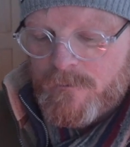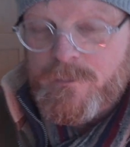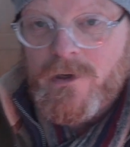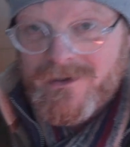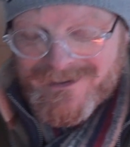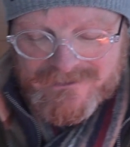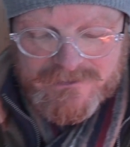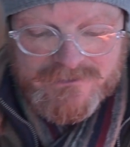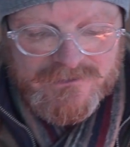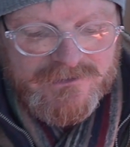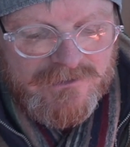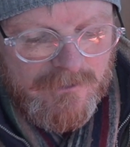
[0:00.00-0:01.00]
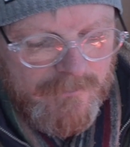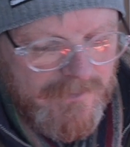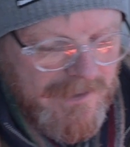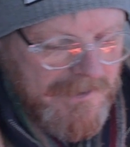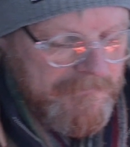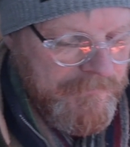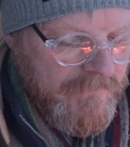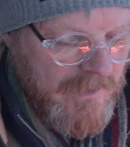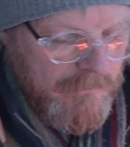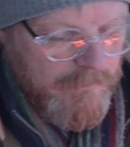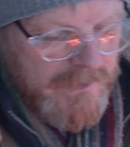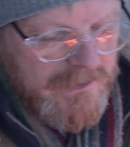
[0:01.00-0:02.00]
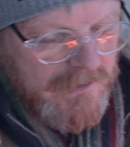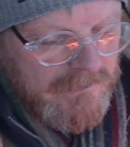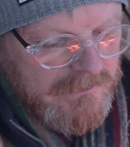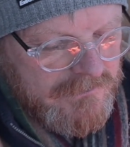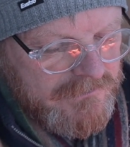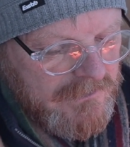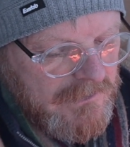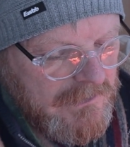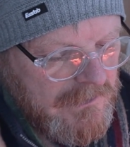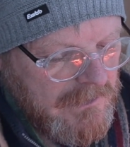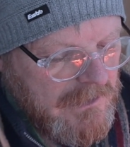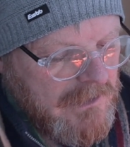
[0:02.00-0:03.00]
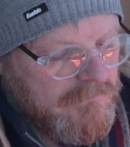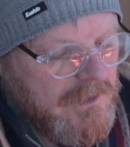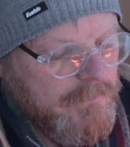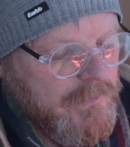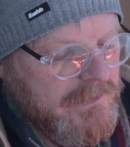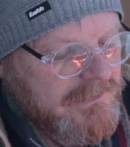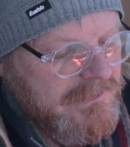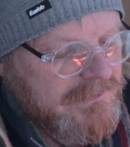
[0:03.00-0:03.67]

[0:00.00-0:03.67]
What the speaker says: But it doesn't stop there, because if I press the